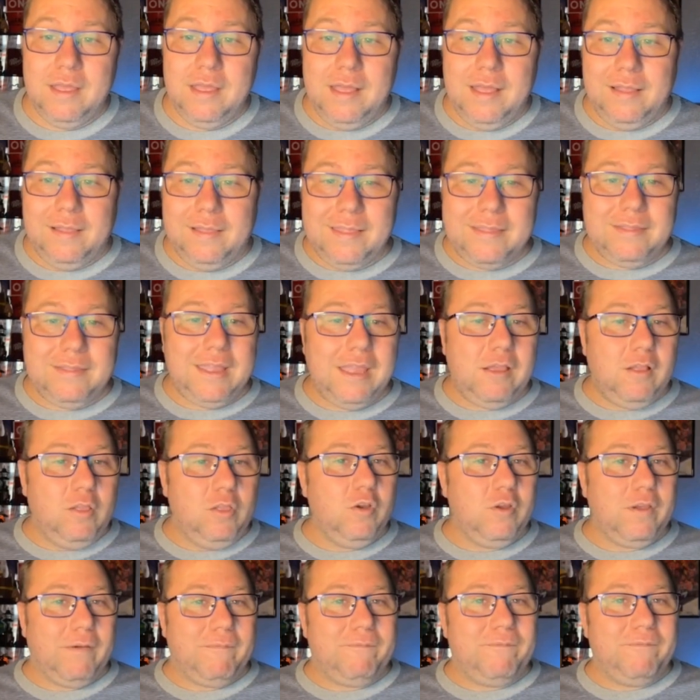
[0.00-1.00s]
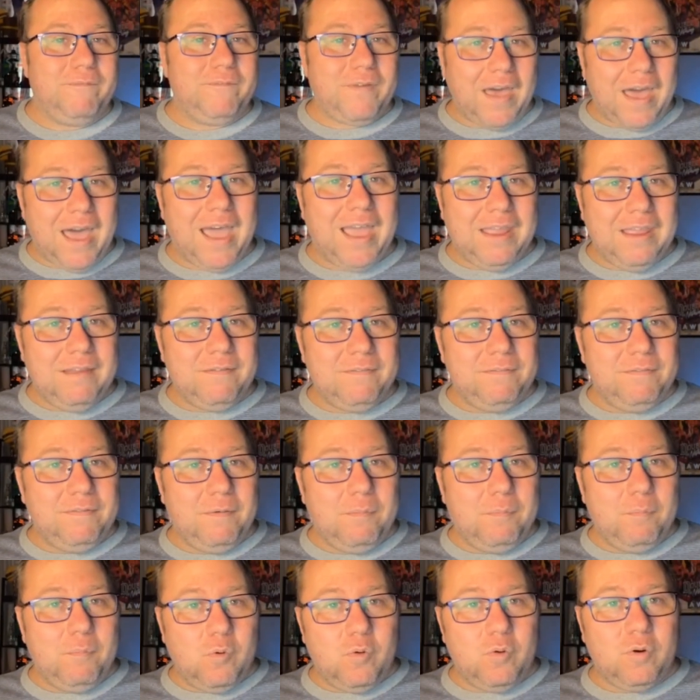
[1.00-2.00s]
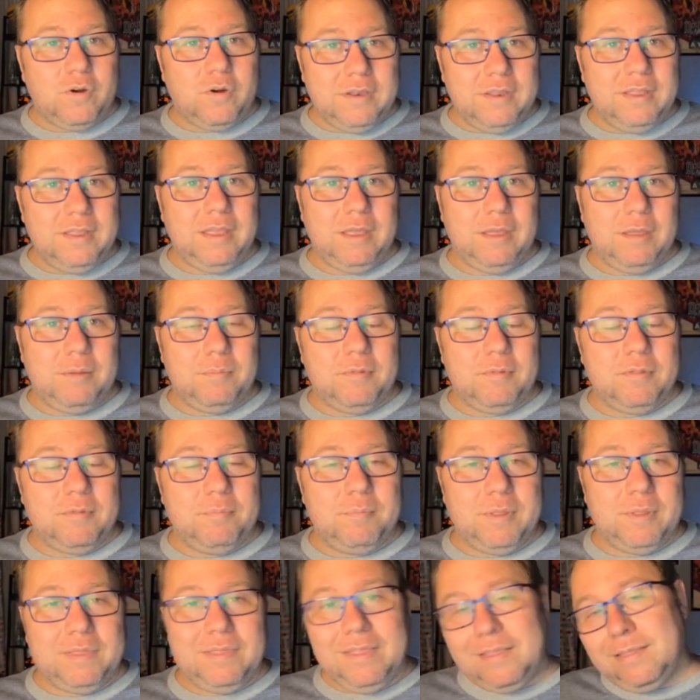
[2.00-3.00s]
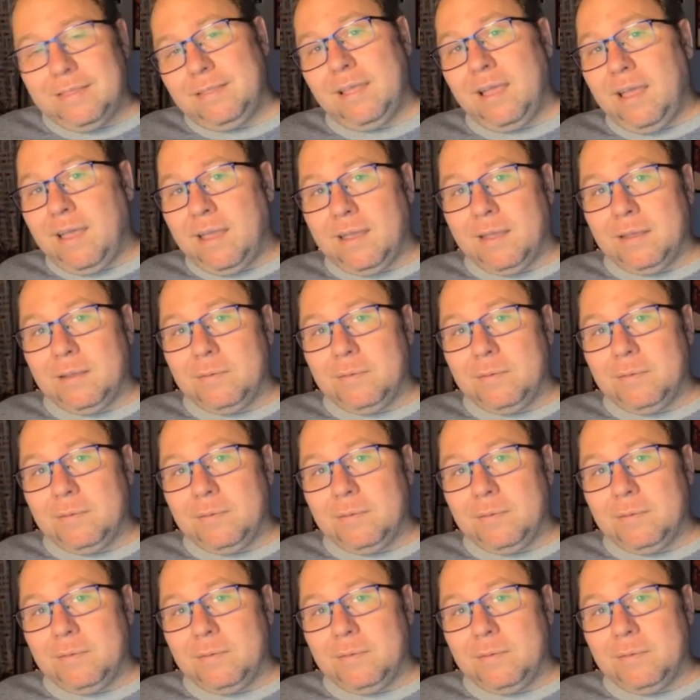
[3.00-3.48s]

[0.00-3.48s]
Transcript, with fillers: Let's take a look at five more tips, but this time